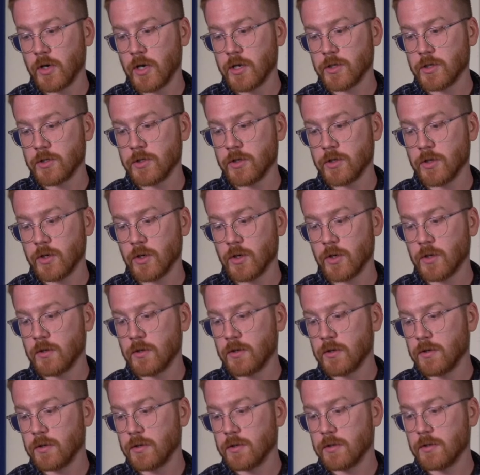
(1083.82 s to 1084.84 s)
until
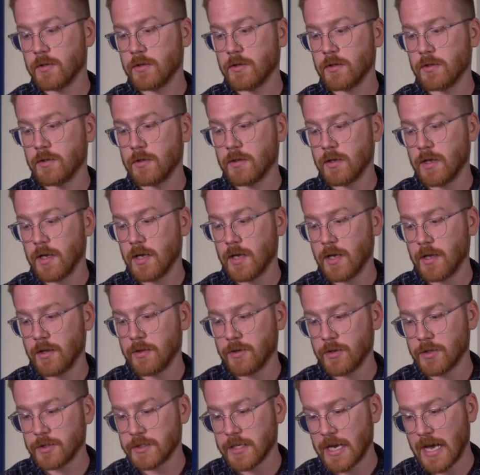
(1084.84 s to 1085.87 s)

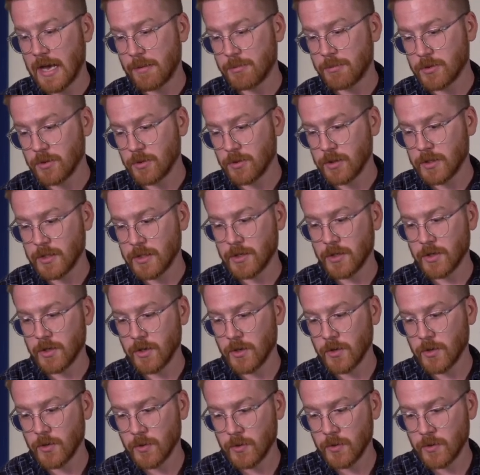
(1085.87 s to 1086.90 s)
there's absolutely
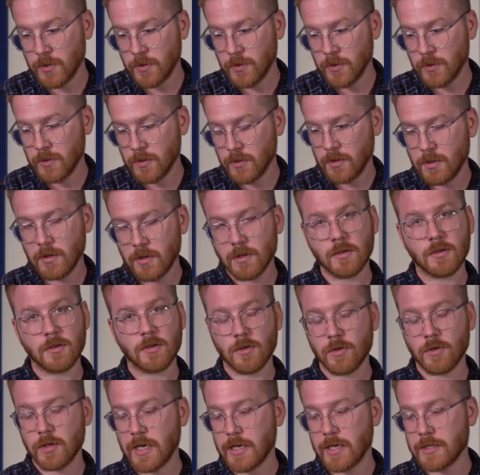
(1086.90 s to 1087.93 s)
no
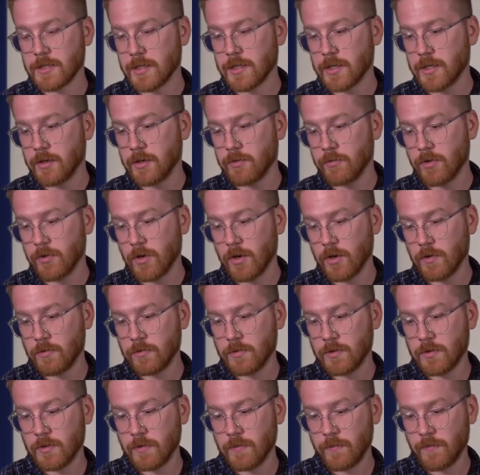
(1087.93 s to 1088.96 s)
guessing involved.
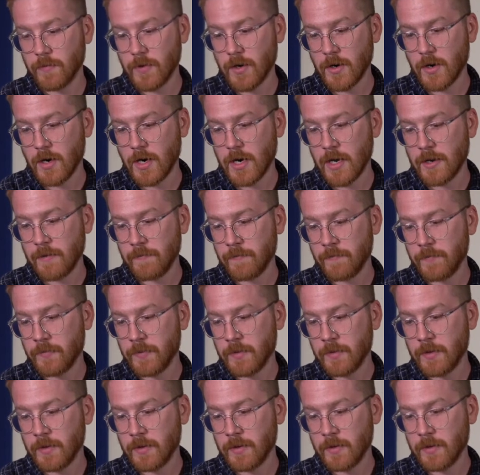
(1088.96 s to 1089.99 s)
All right,
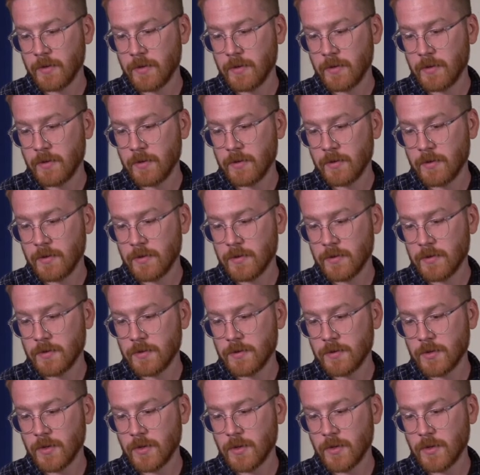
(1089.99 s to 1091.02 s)

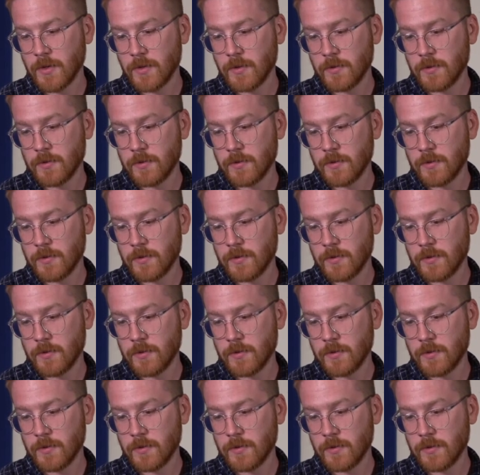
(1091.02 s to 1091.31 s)
so